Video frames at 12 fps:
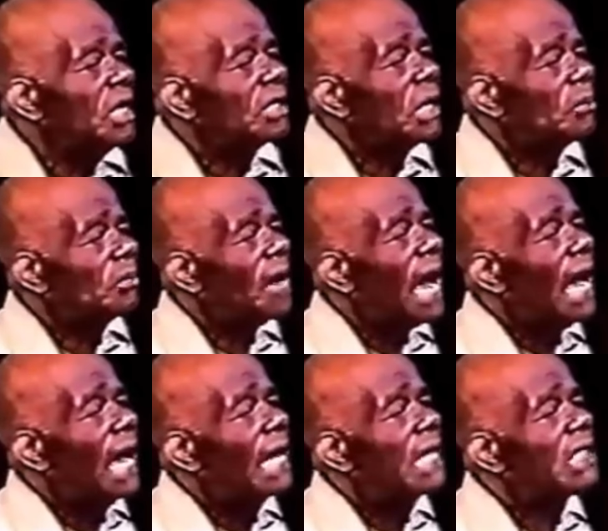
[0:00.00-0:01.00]
the
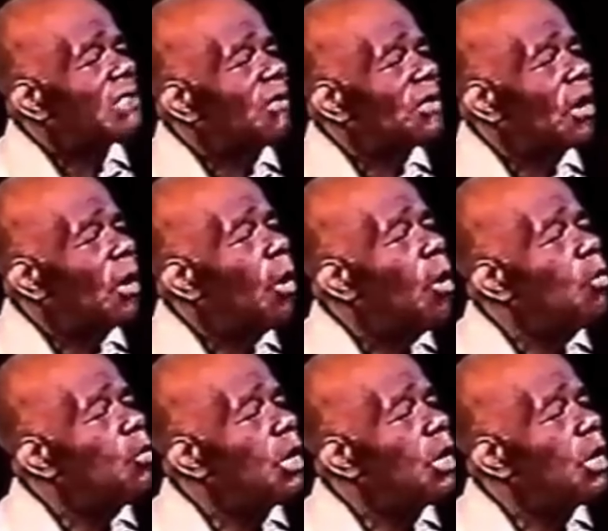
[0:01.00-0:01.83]
prize for the whole